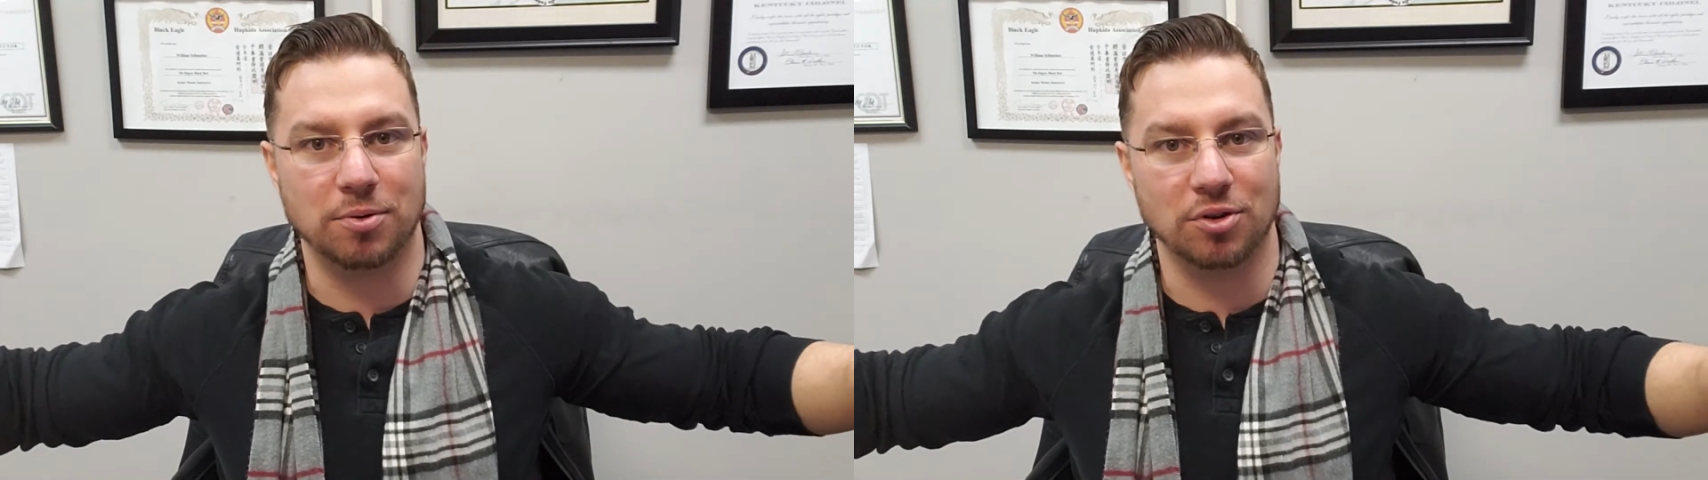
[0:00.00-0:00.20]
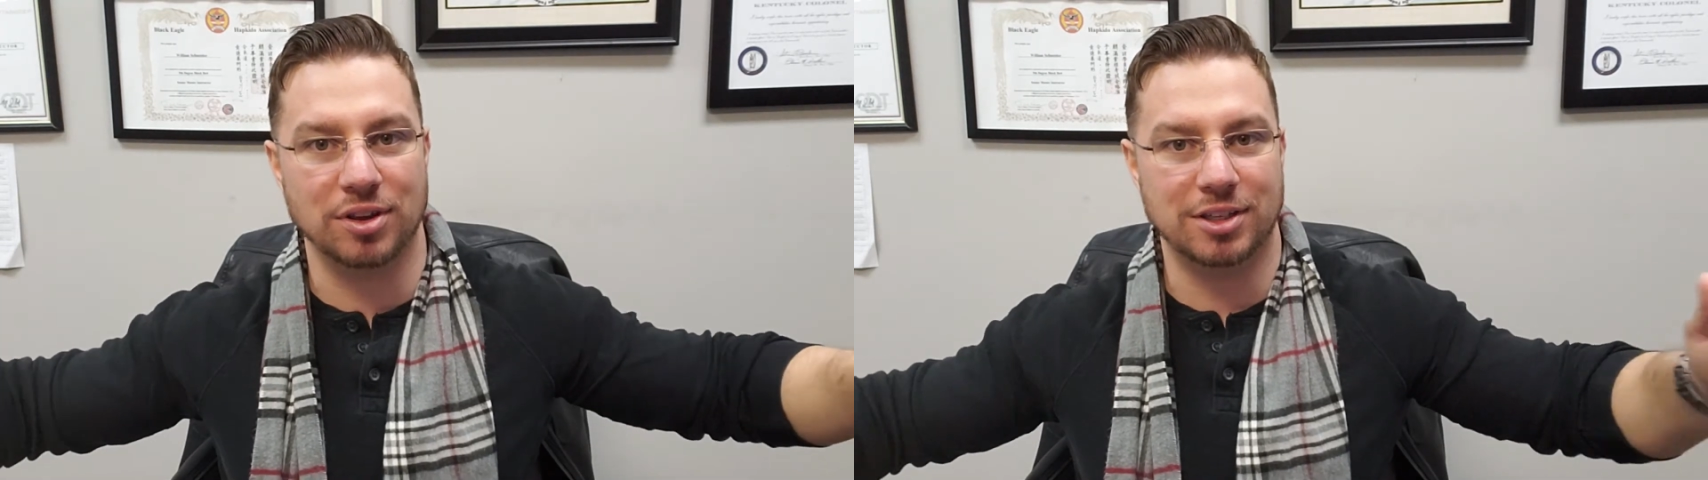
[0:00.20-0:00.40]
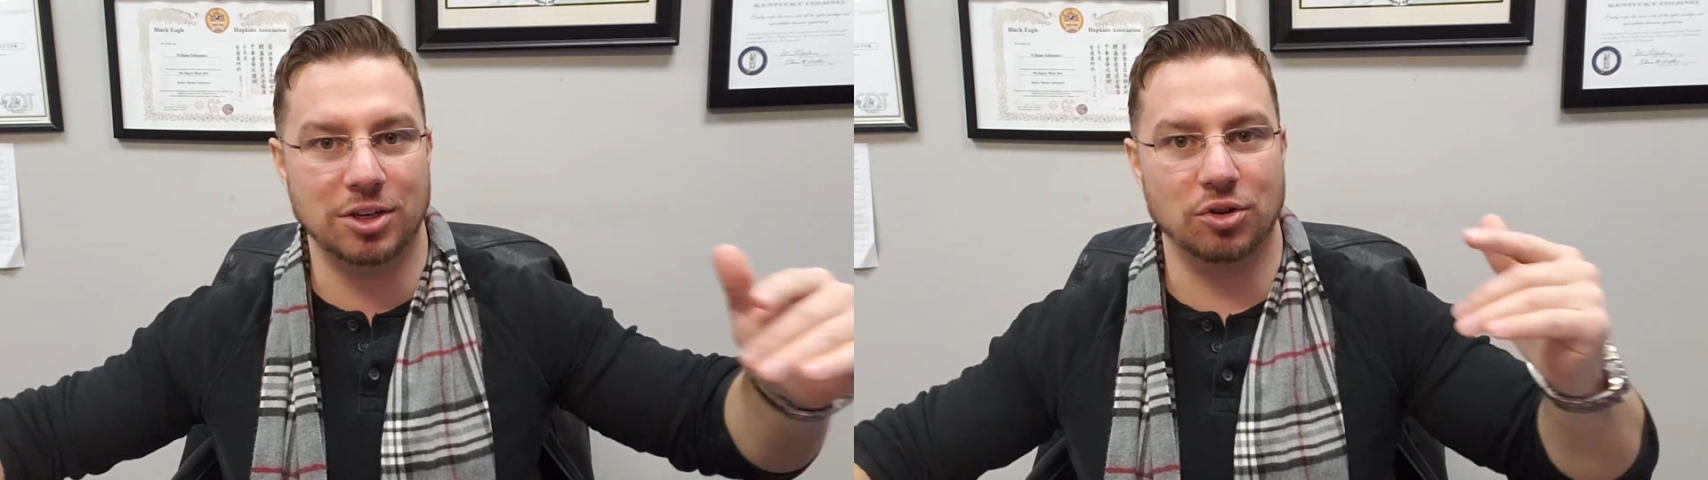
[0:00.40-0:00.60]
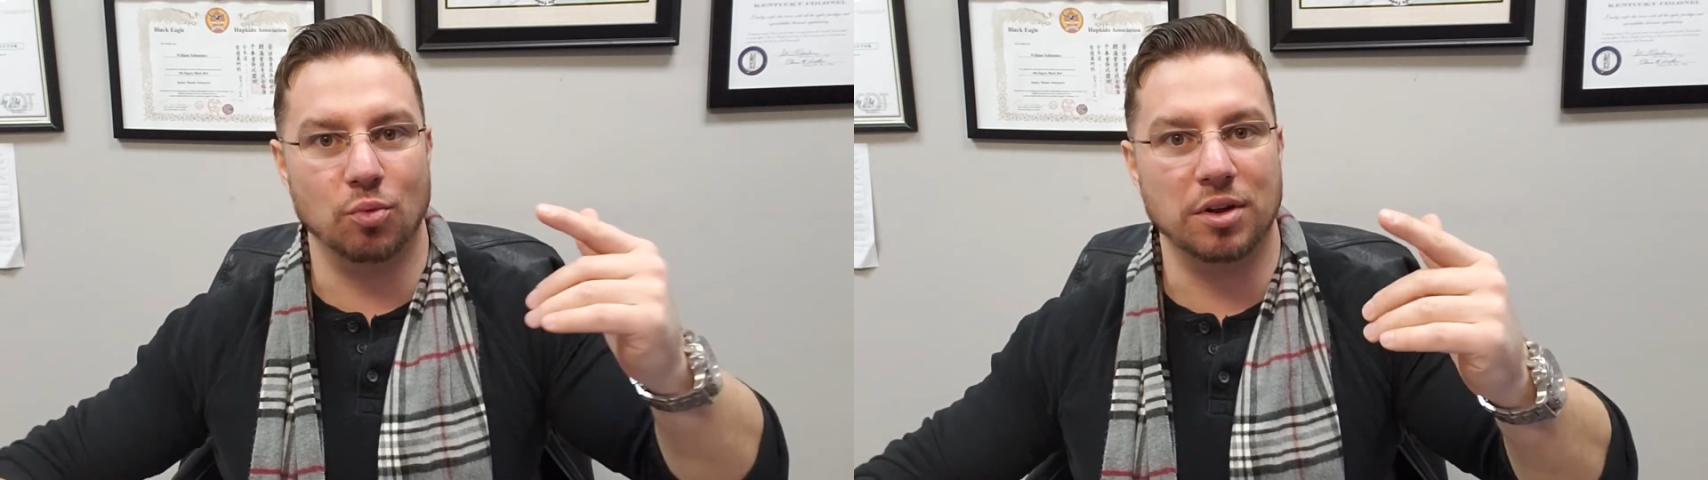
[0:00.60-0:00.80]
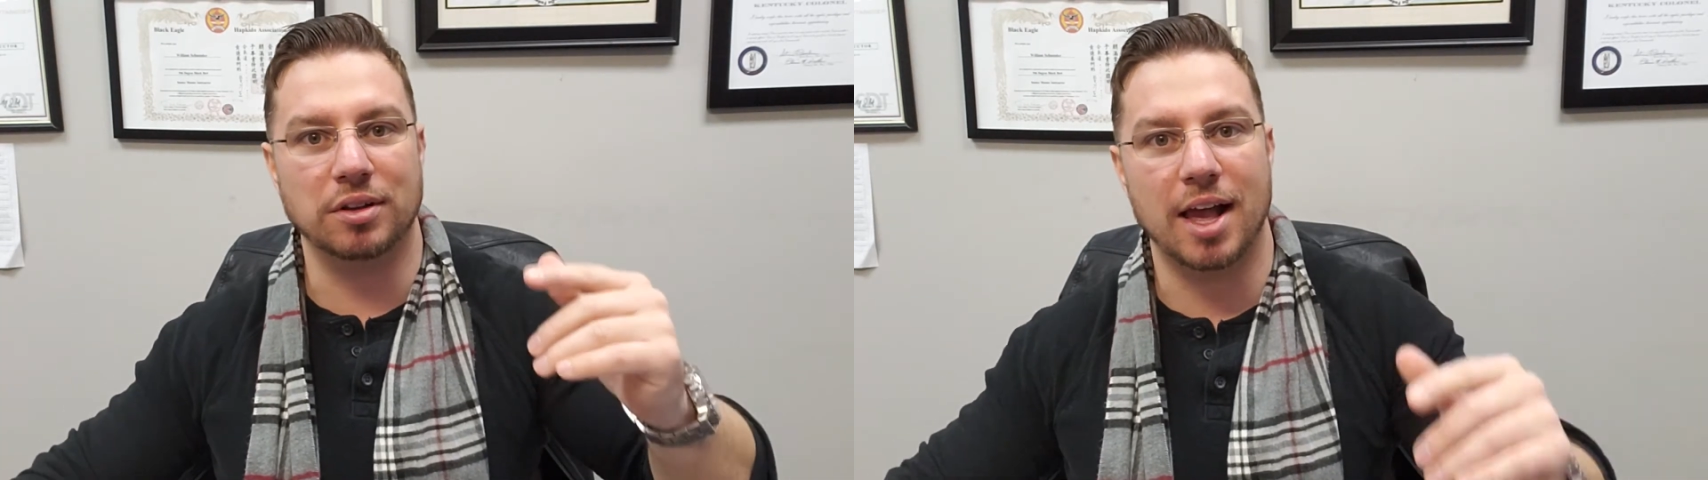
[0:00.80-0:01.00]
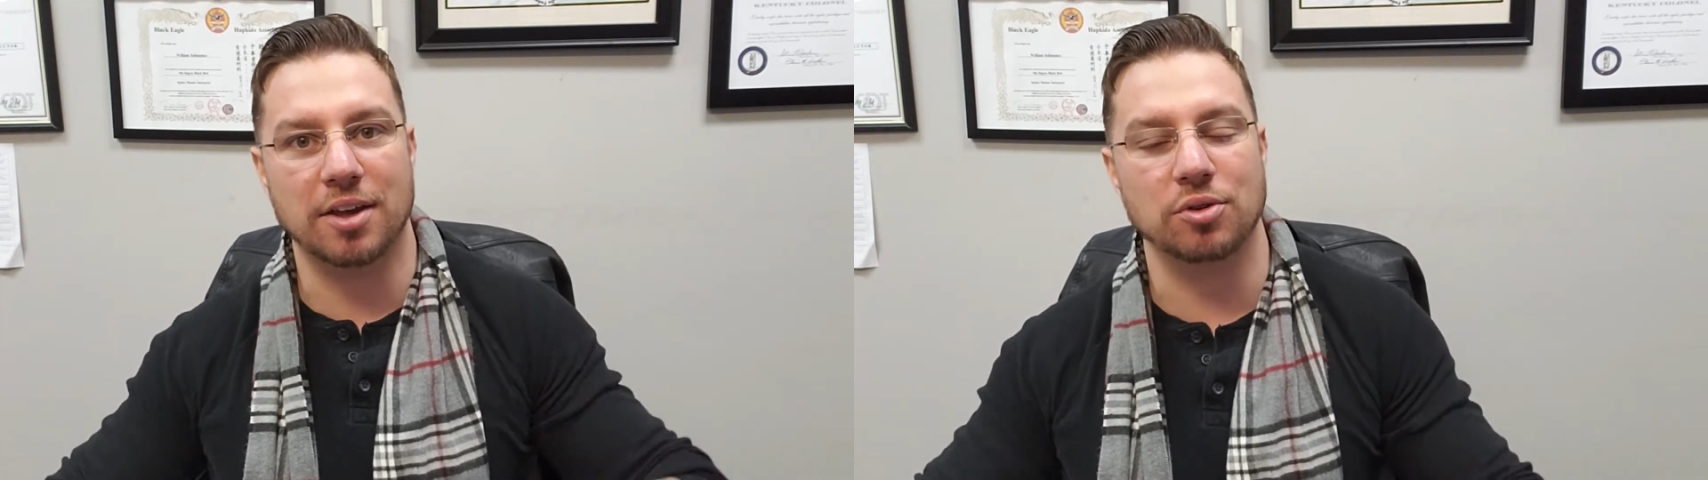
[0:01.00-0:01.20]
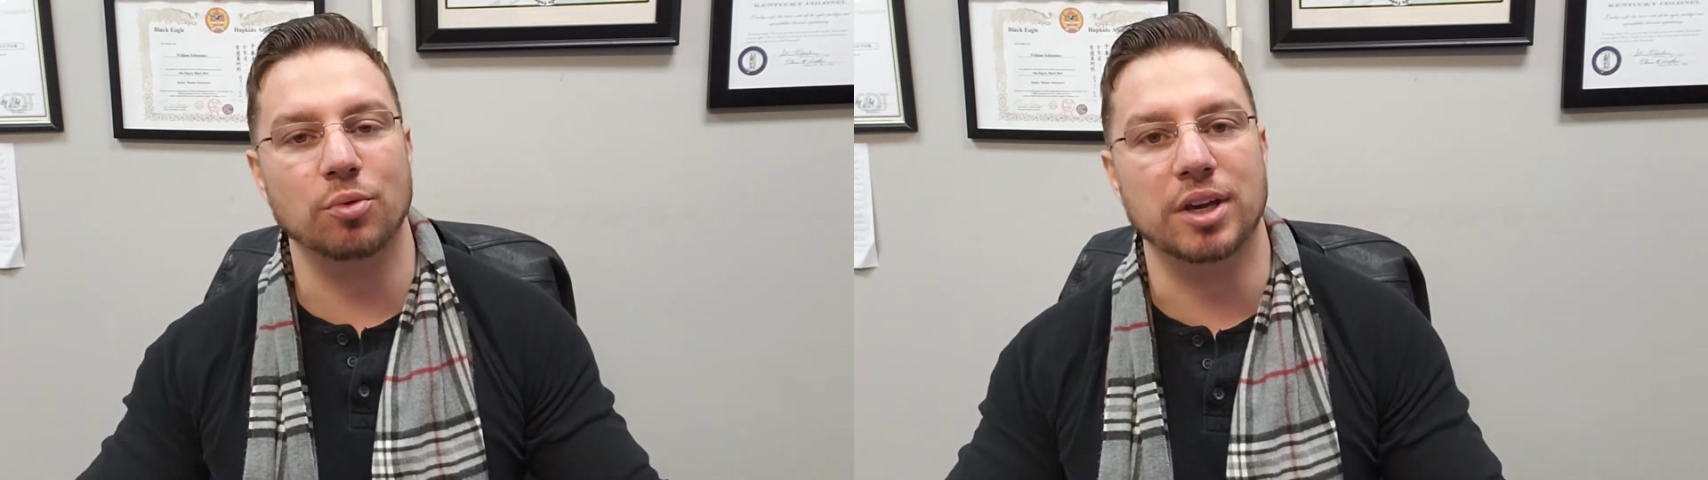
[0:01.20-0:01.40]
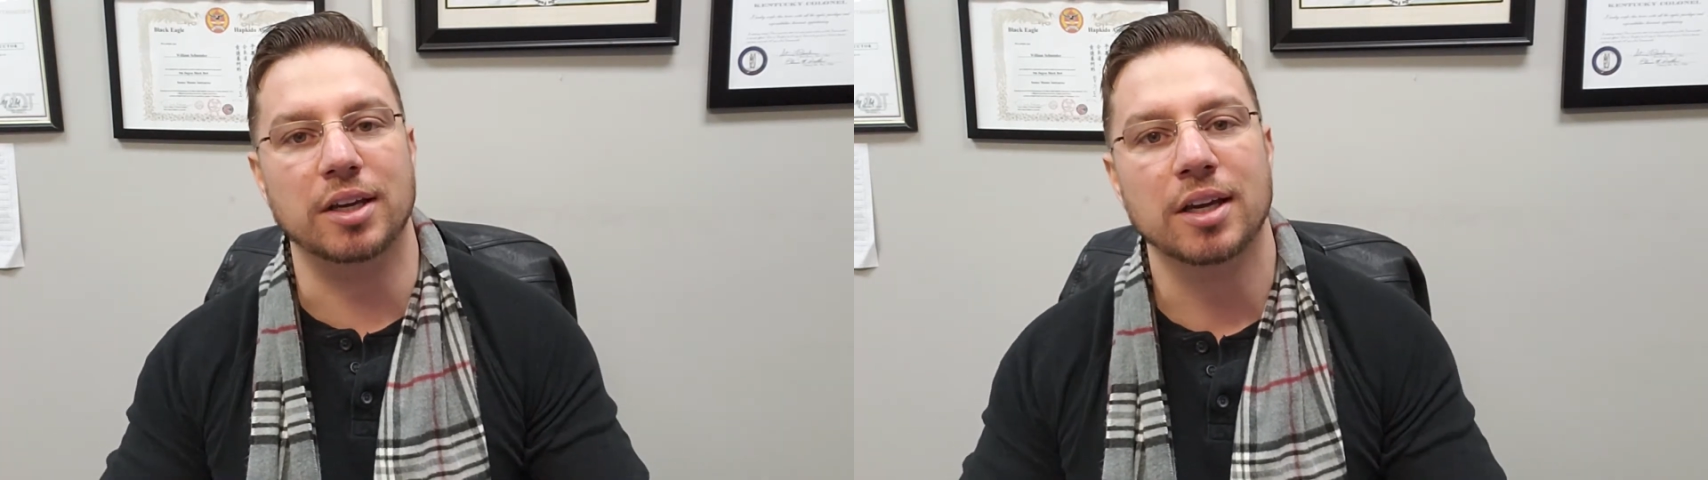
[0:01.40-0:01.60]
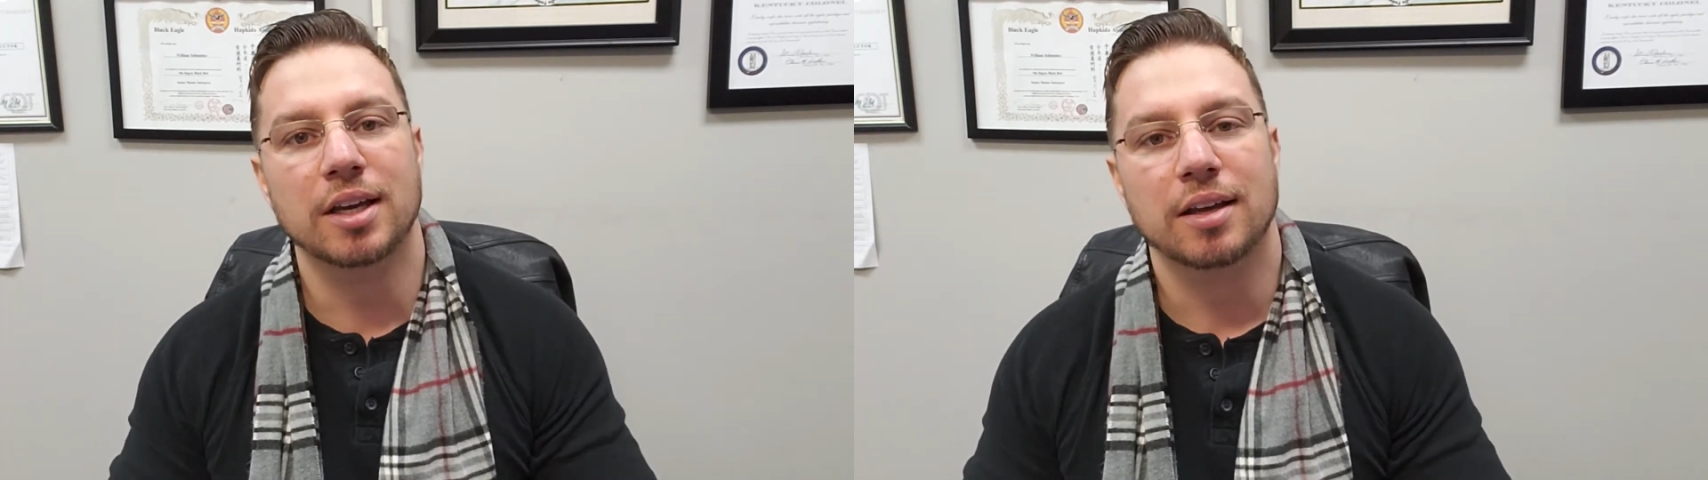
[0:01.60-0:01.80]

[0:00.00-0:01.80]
person that teaches 1 class a week,